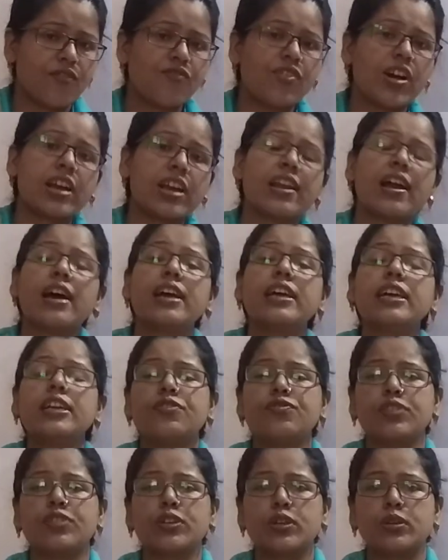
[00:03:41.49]

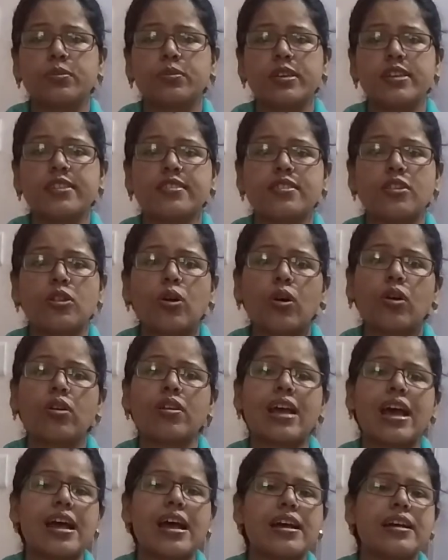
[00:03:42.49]
finite verb is
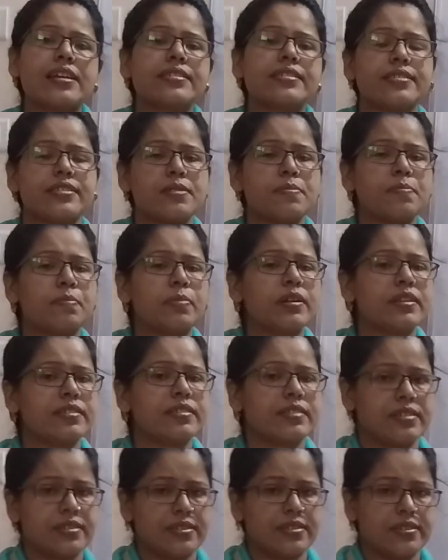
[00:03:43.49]
known as simple
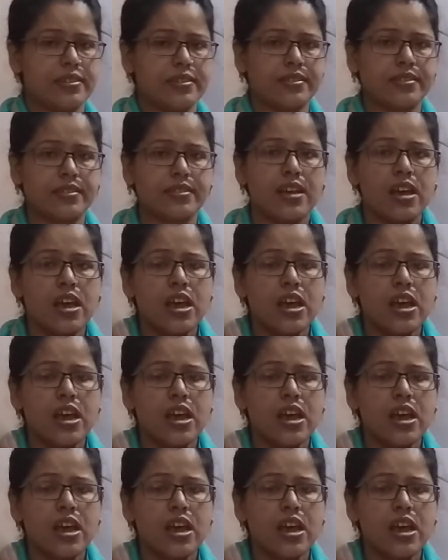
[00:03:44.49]
sentence.